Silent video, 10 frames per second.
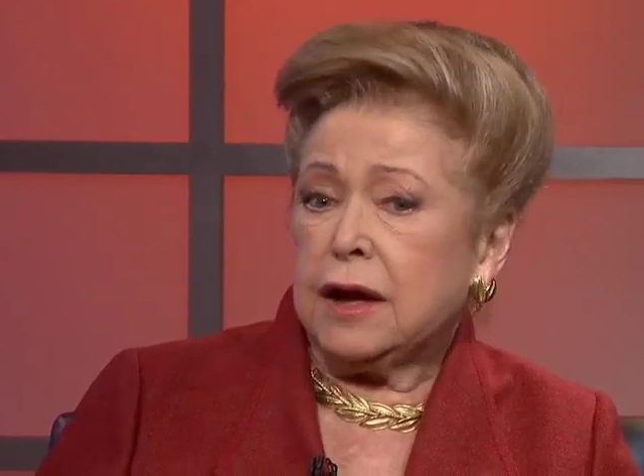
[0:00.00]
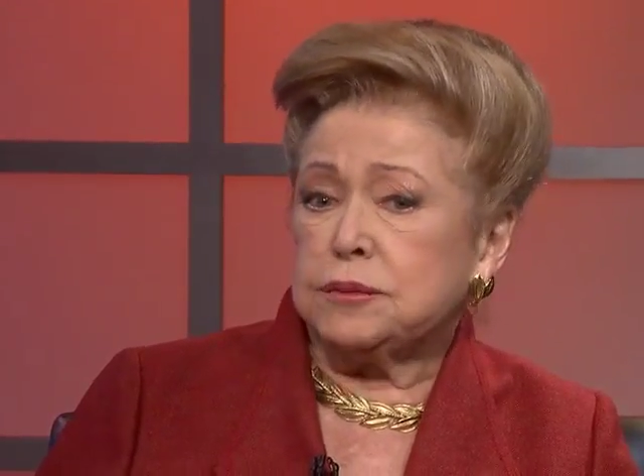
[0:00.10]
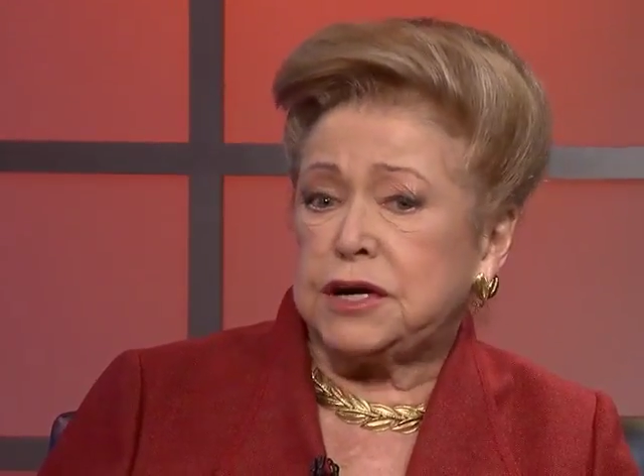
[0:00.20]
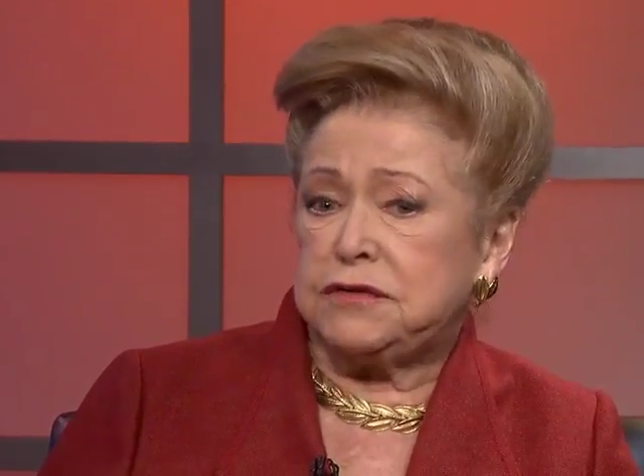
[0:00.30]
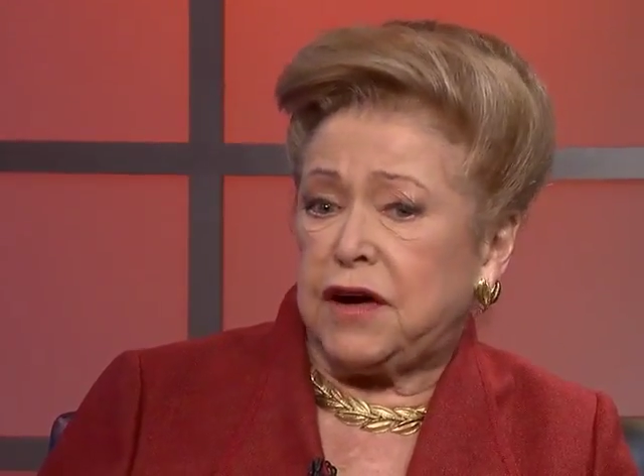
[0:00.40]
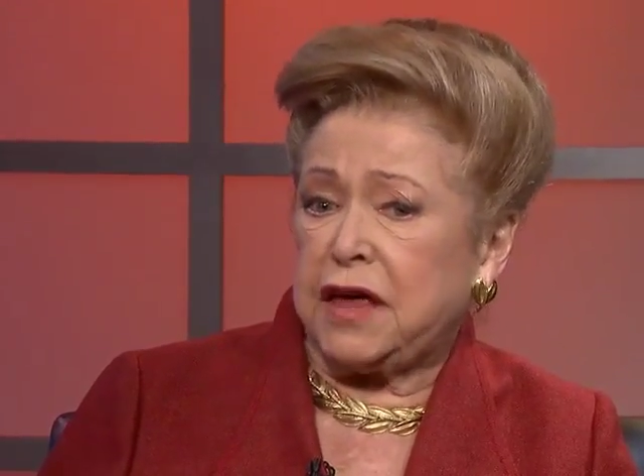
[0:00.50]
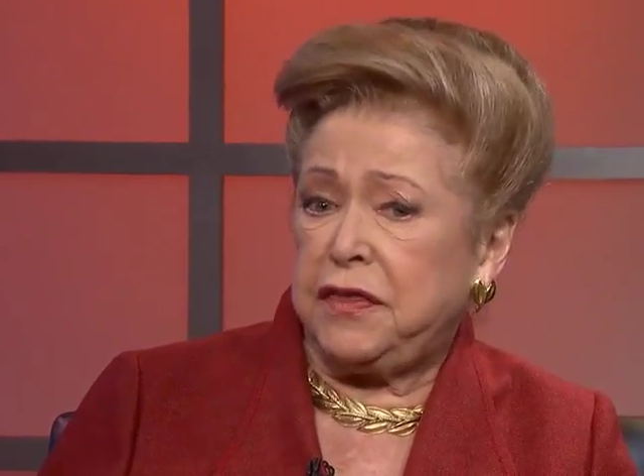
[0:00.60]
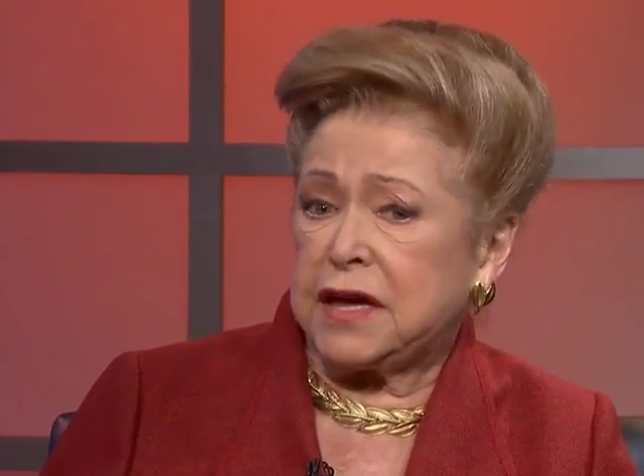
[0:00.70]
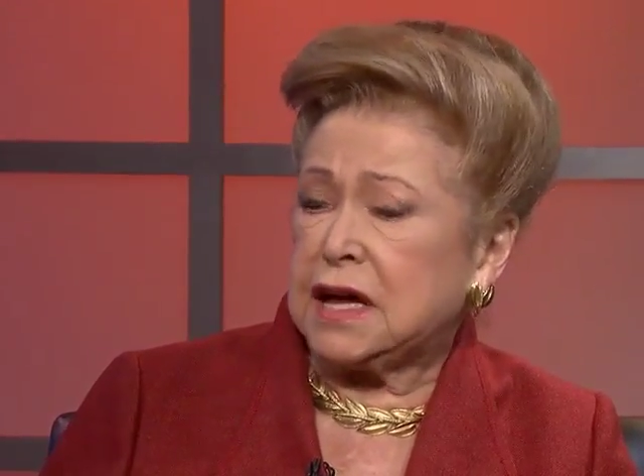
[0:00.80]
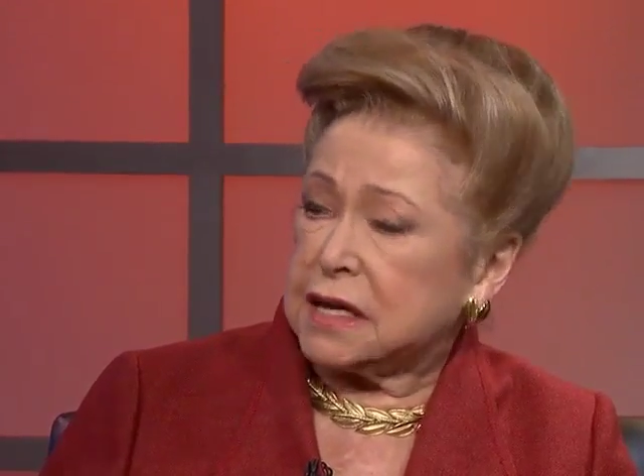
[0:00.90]
But if I
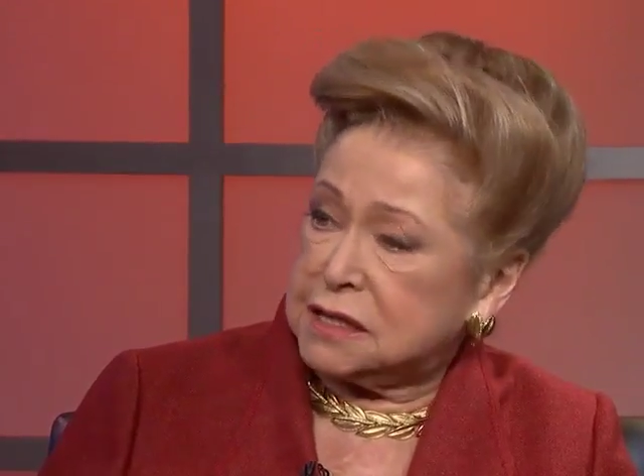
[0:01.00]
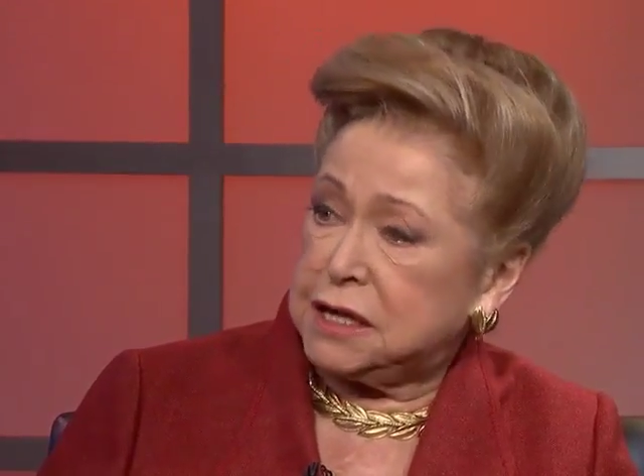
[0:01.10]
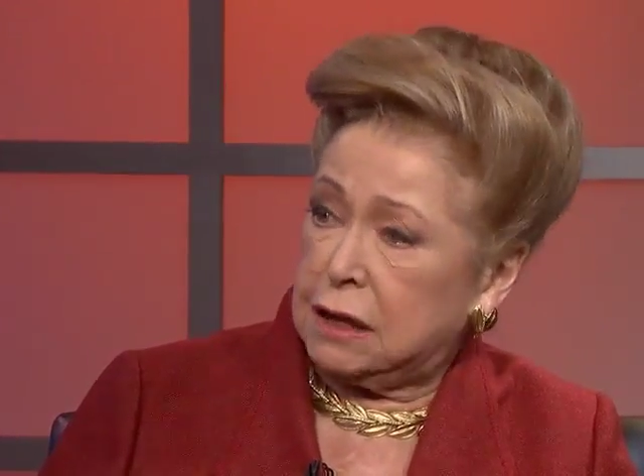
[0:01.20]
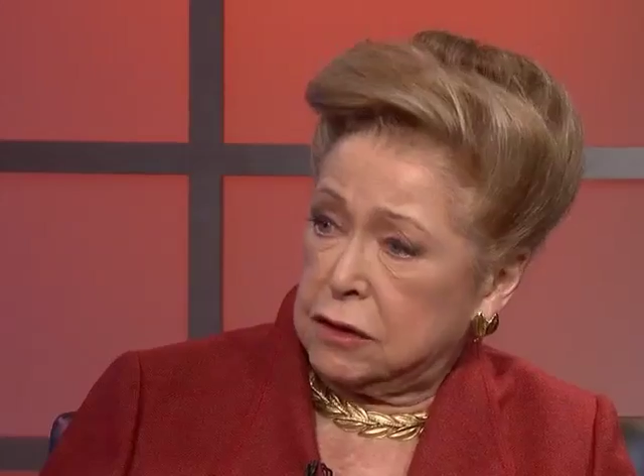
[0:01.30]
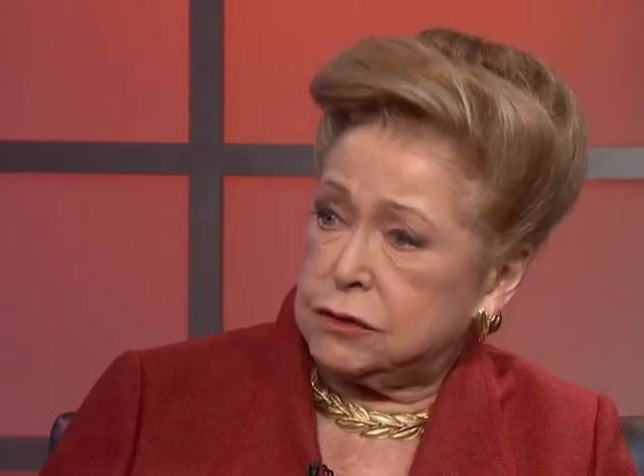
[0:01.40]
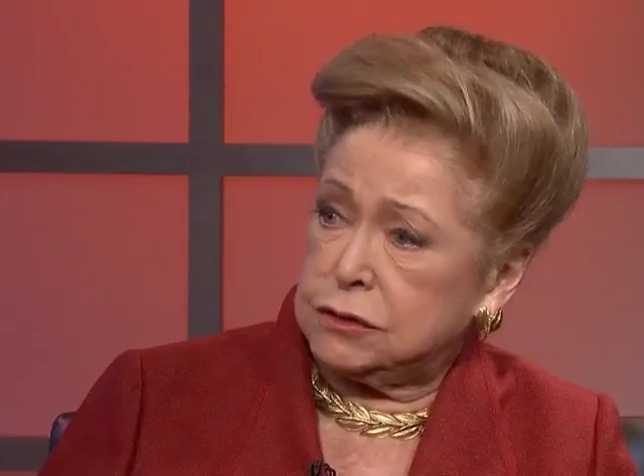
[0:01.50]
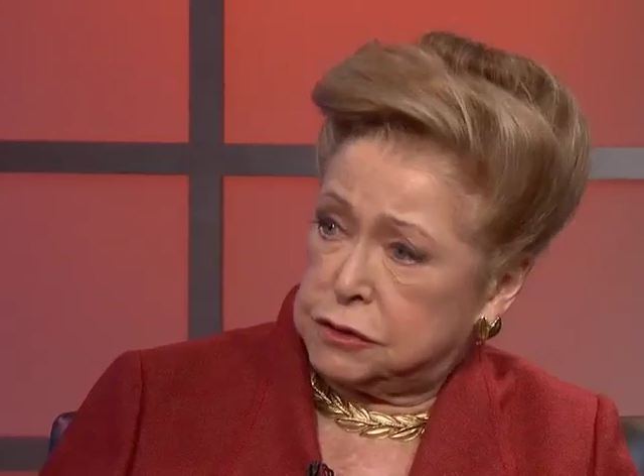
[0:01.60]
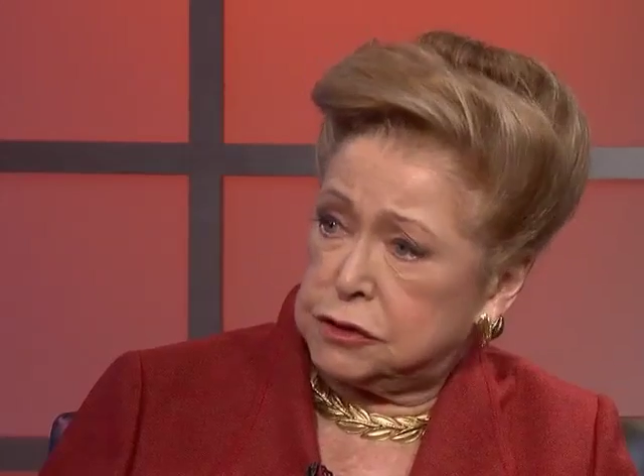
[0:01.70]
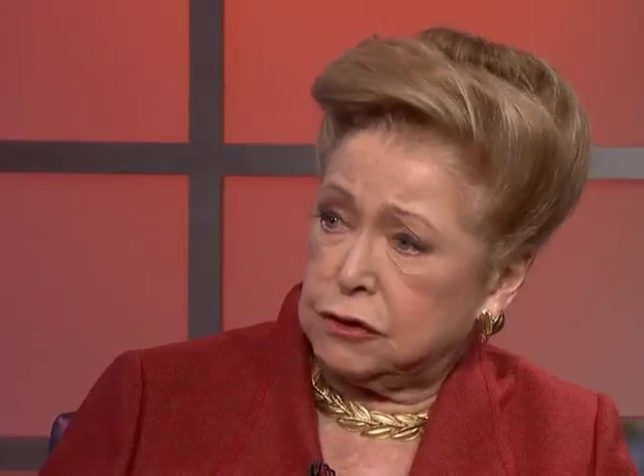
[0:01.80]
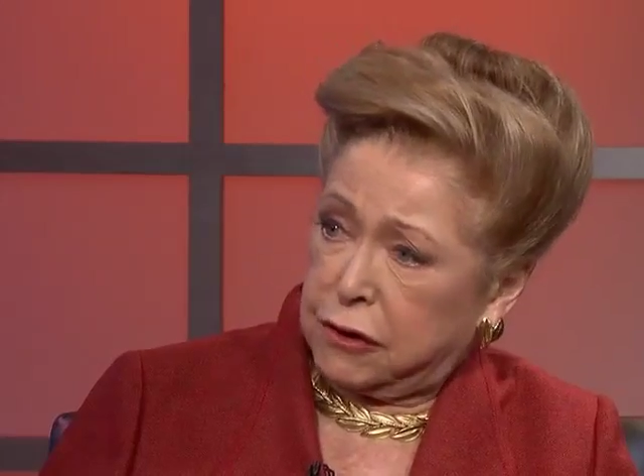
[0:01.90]
think I can tell a good
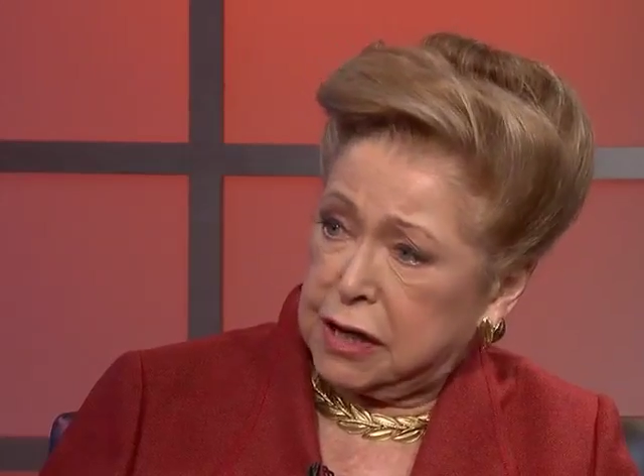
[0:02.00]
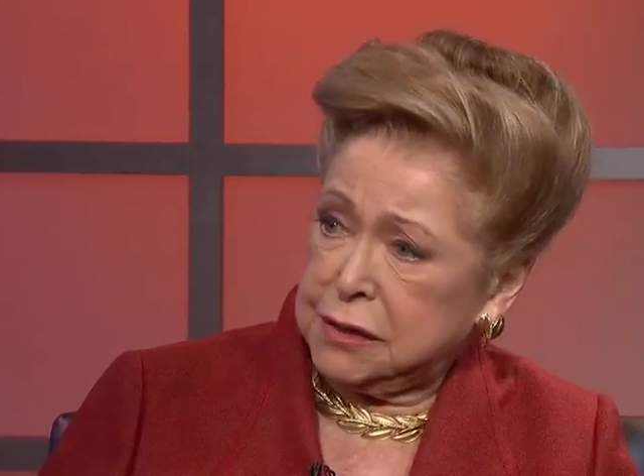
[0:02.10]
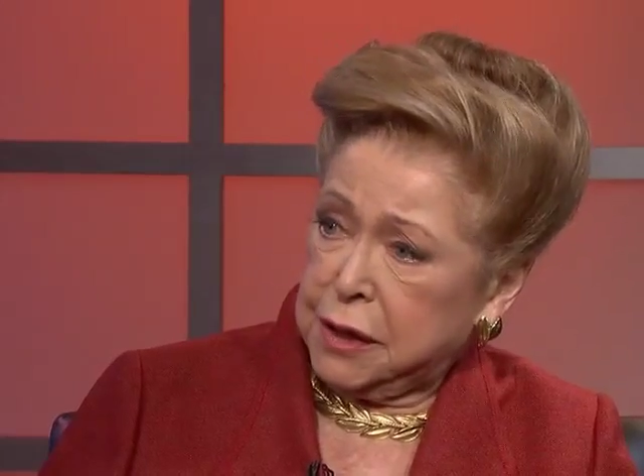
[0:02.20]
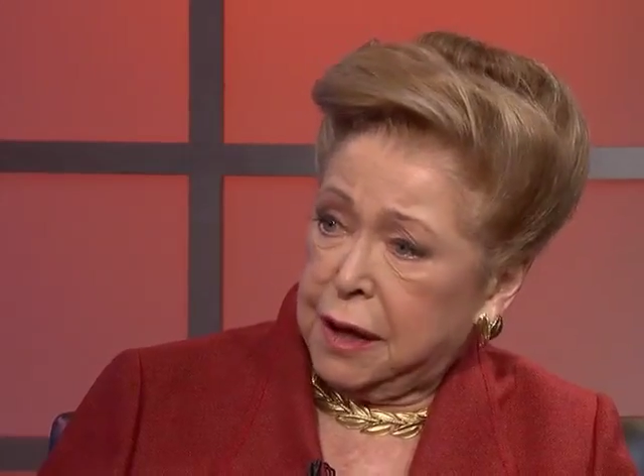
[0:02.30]
story,